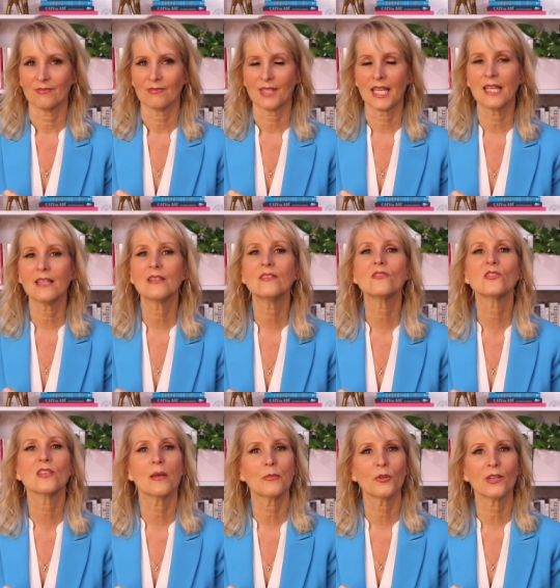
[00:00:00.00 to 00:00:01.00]
In
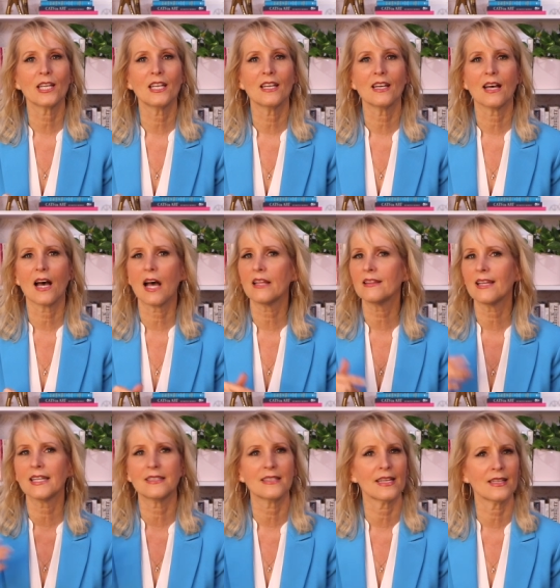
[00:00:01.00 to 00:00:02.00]
summary,
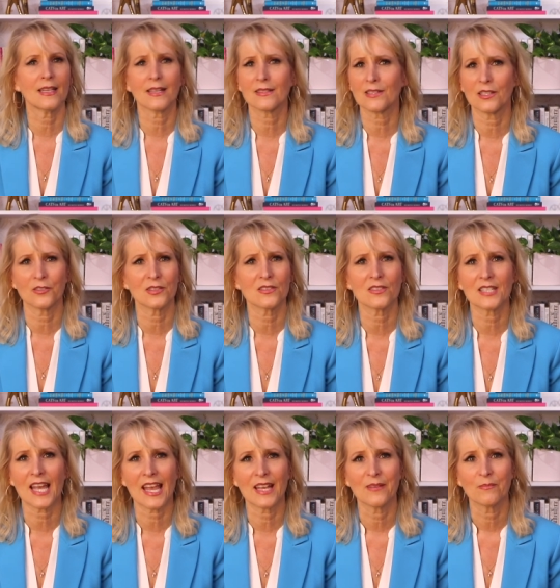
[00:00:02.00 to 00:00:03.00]
online dating is here to
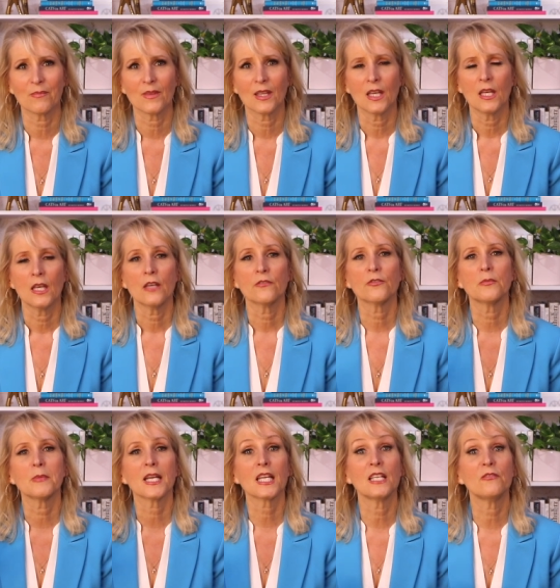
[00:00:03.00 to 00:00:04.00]
stay.
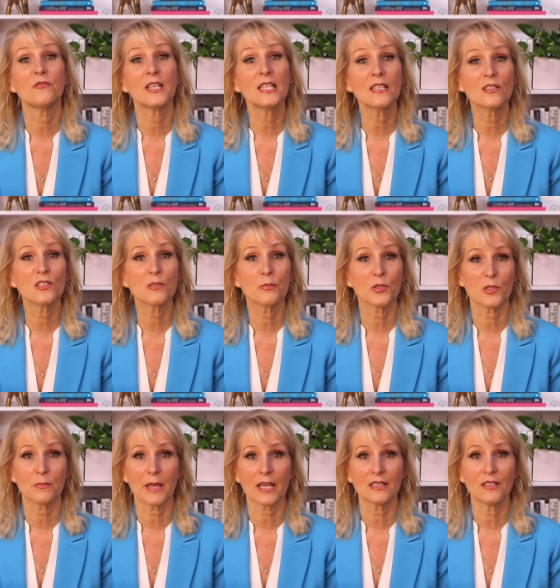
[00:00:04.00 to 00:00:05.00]
From a convenience
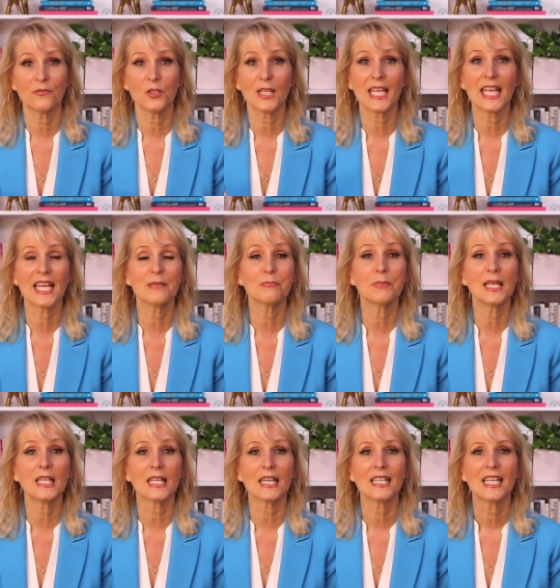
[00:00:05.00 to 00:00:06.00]
perspective, you can't
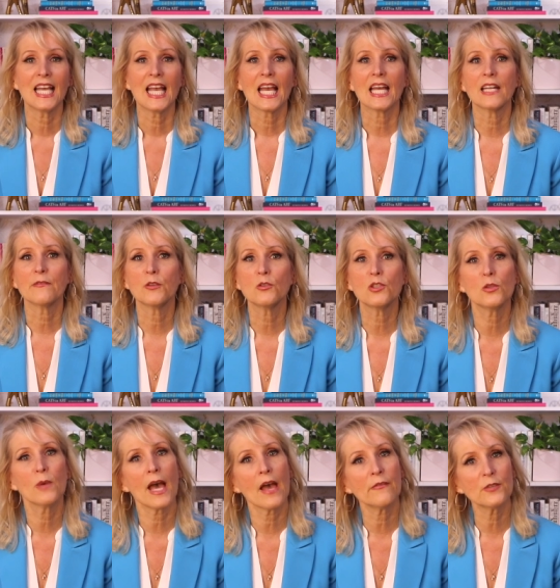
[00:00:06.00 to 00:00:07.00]
beat it. And if you
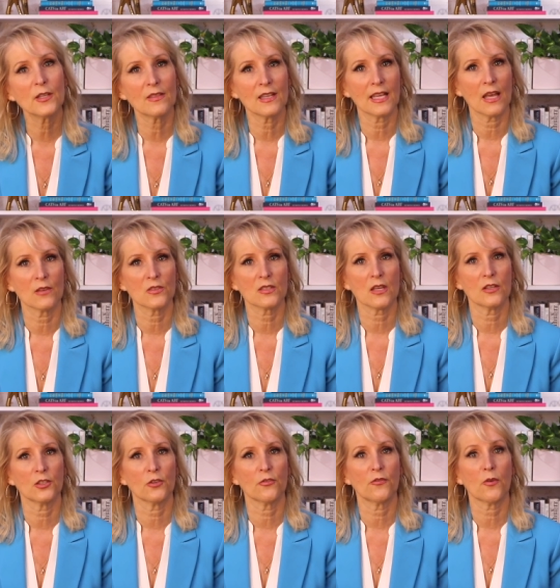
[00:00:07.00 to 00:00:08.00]
do everything else
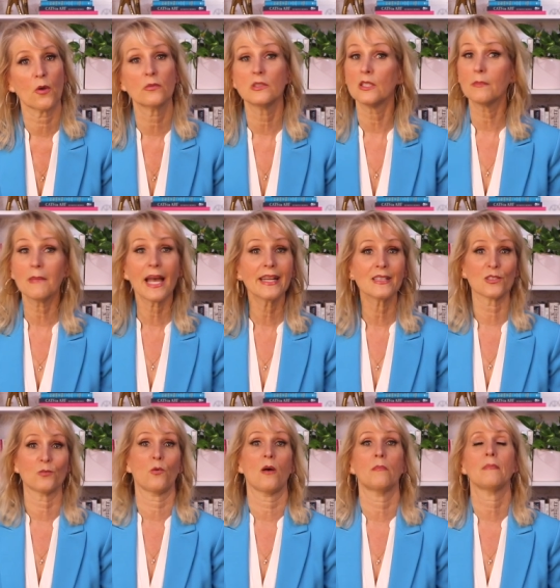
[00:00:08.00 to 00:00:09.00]
on your phone, you might
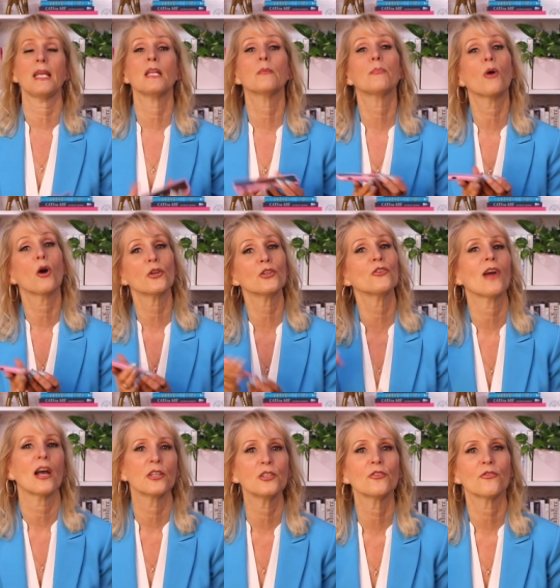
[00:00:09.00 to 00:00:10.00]
as well meet a partner
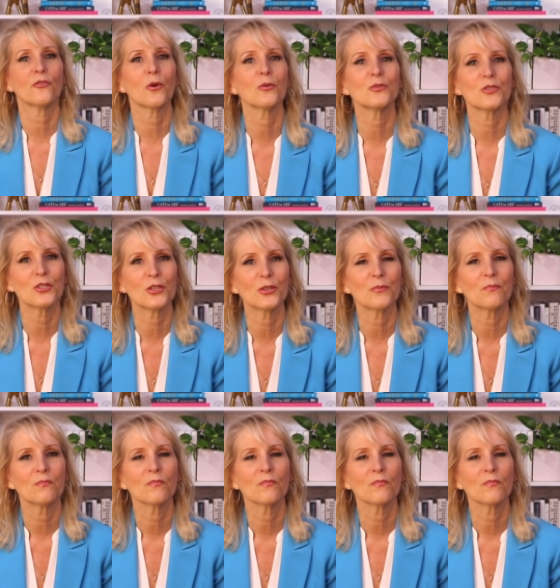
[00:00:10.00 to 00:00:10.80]
on your phone too.